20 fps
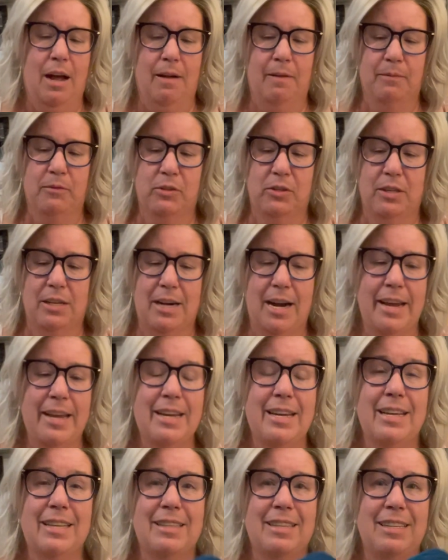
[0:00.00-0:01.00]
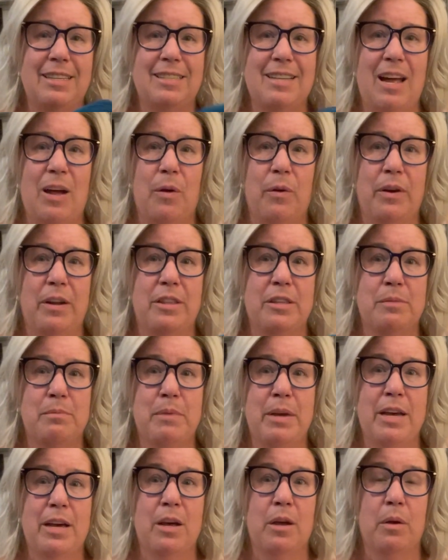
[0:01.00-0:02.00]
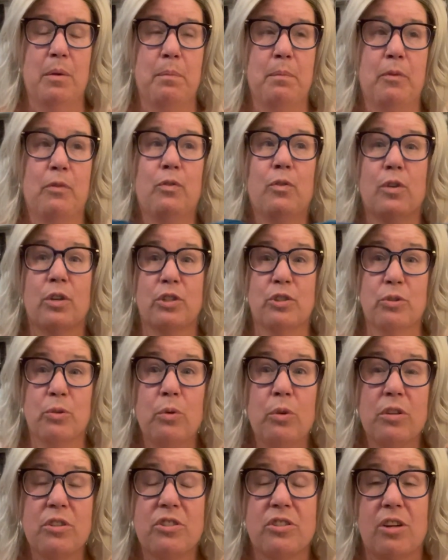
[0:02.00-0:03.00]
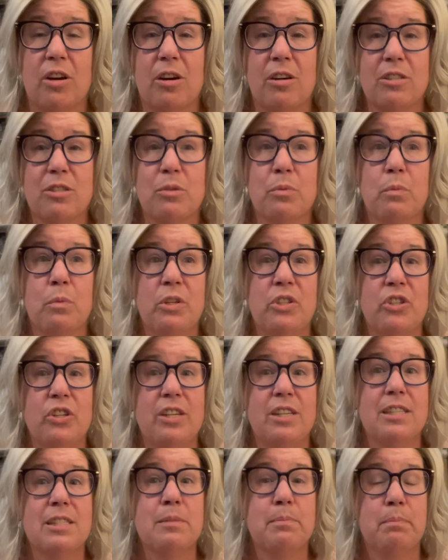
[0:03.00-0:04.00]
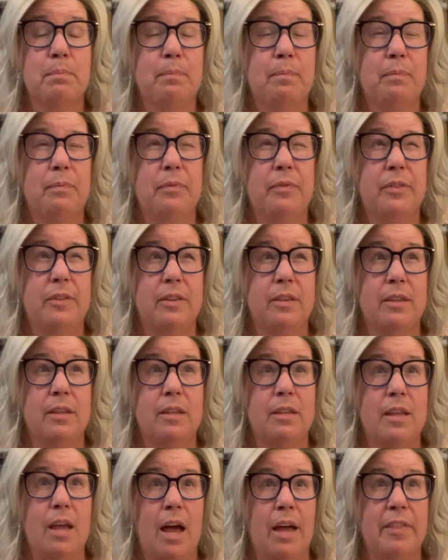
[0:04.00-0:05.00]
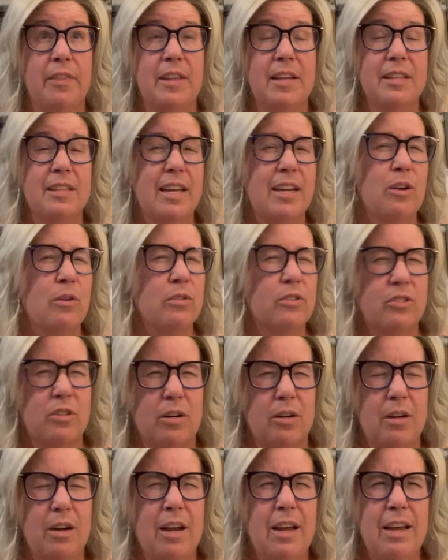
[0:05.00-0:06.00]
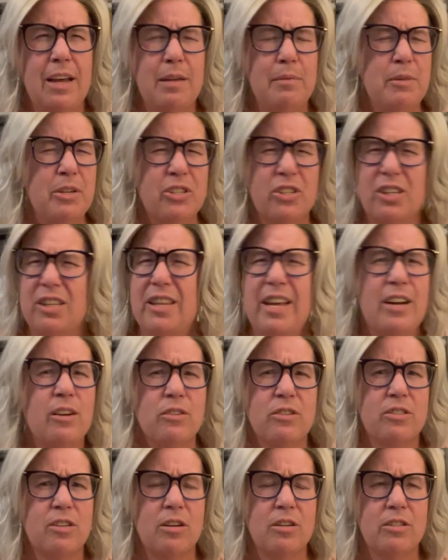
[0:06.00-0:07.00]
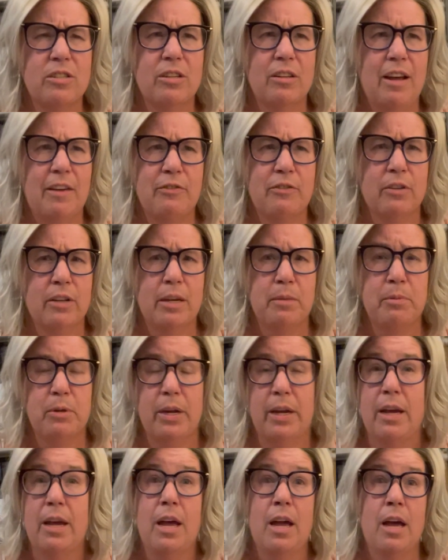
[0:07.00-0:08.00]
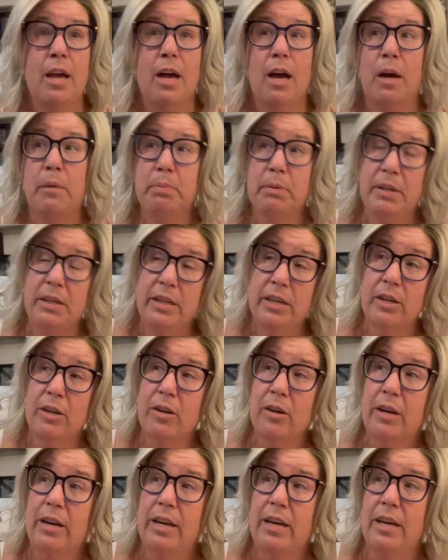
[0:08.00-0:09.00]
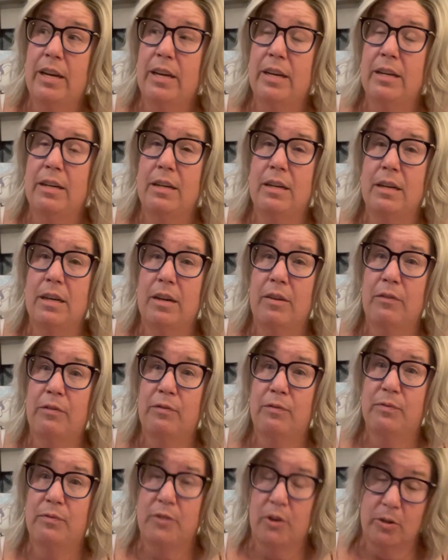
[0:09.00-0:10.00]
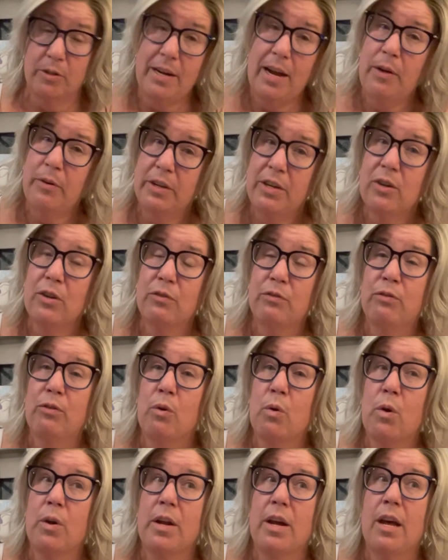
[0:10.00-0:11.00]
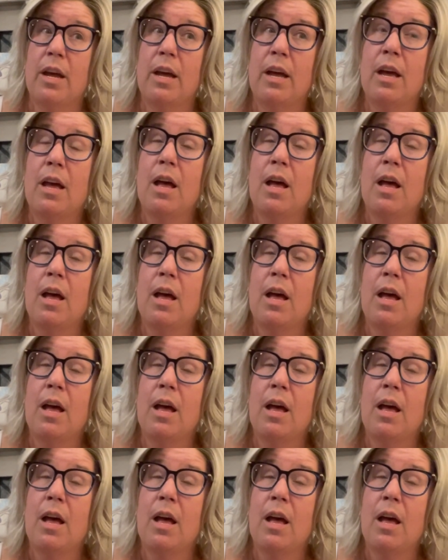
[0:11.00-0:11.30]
so that I can get these out in the mail before school starts, which is, I think they don't start in Michigan. They don't start until after Labor Day. Up here down here in Florida,